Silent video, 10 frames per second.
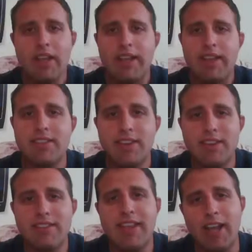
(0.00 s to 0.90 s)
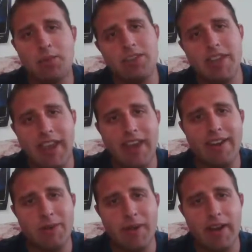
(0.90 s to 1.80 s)
It's good to see how much he
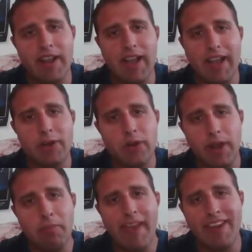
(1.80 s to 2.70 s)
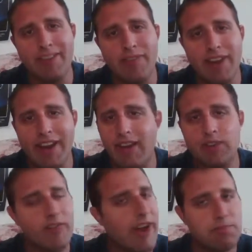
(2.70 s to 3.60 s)
cared about a guy who he abandoned for 8
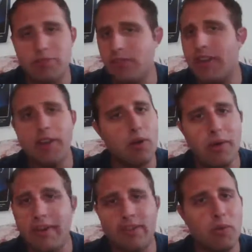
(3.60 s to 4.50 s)
years for absolutely no reason